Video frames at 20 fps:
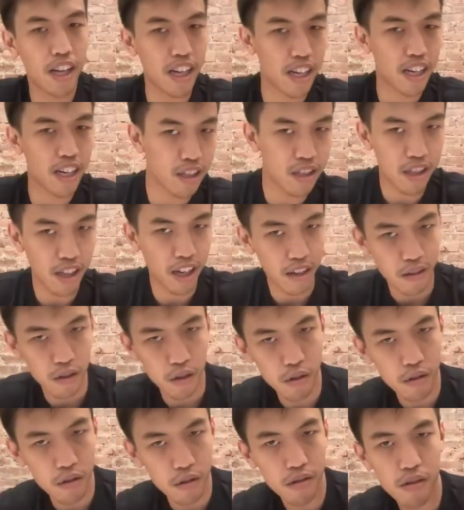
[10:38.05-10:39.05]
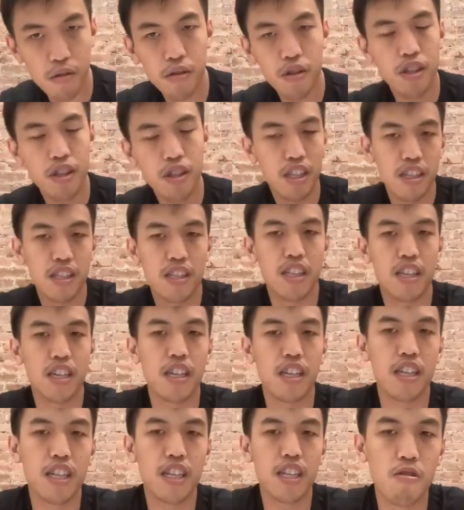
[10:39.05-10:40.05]
like this, like usually a
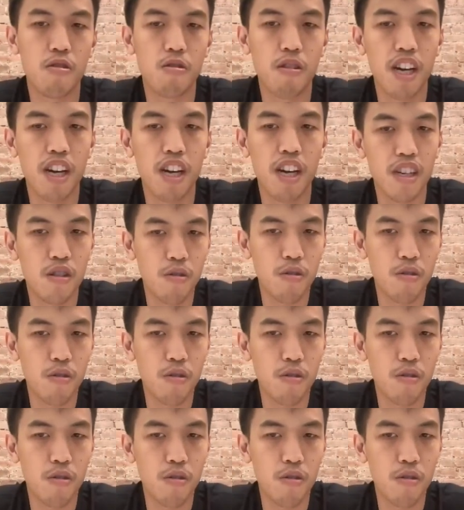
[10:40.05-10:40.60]
single EUA